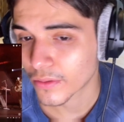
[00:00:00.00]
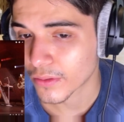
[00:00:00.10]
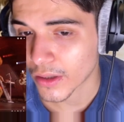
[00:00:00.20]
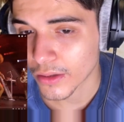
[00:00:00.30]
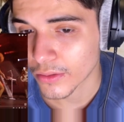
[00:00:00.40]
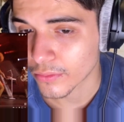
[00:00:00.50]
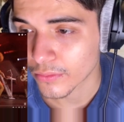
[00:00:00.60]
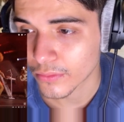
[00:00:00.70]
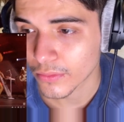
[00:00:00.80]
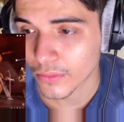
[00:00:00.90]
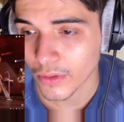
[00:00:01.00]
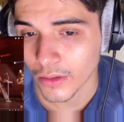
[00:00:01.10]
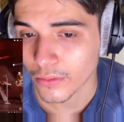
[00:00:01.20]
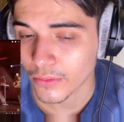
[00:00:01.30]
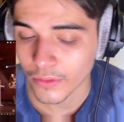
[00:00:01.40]
I don't know. I
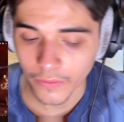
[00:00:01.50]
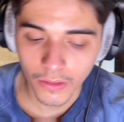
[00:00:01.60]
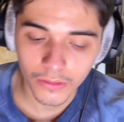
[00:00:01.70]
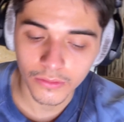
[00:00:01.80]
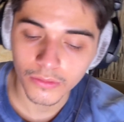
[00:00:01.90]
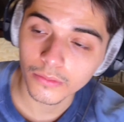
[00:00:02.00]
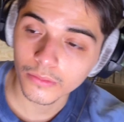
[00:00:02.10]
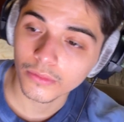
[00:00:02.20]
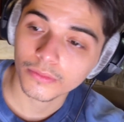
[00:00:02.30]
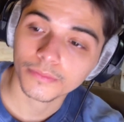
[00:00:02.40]
don't know what the fuck is going on,